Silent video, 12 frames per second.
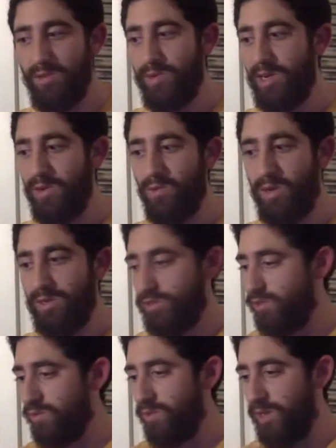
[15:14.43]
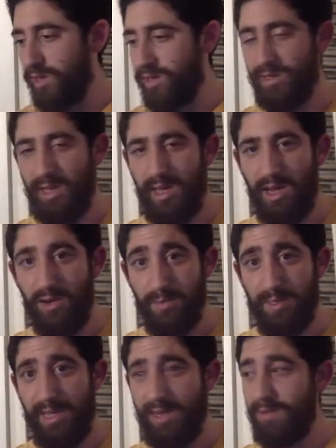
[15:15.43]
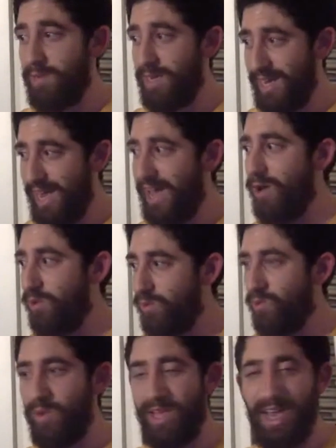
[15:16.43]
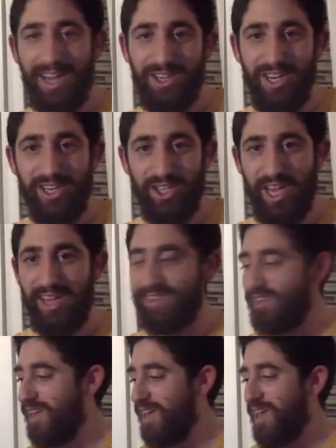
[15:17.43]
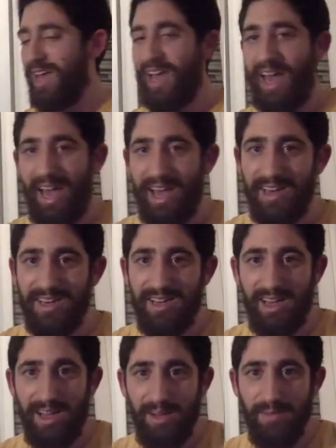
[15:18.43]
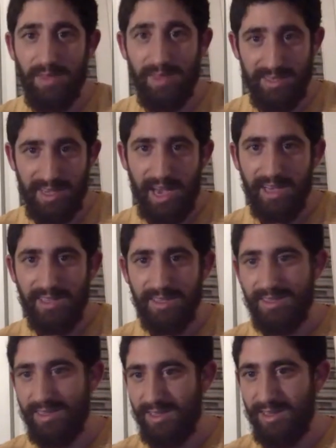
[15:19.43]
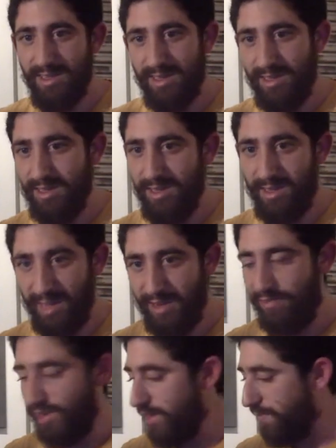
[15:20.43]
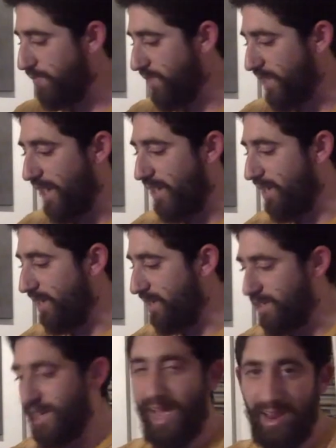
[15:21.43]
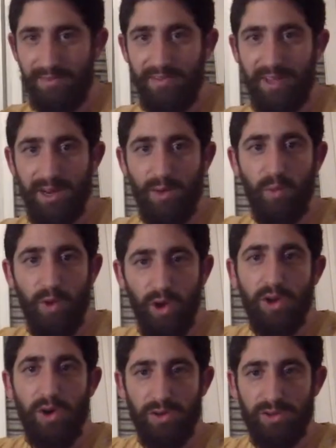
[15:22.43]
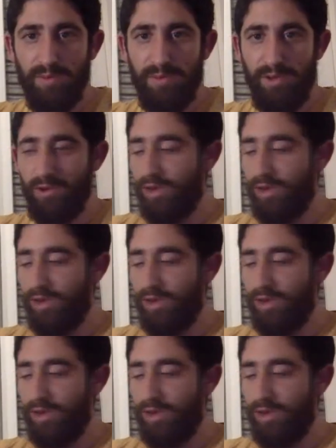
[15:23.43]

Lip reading: We didn't want to say 100%, but now we actually checked, and the sizes did fit, and it can fit a workhorse computer.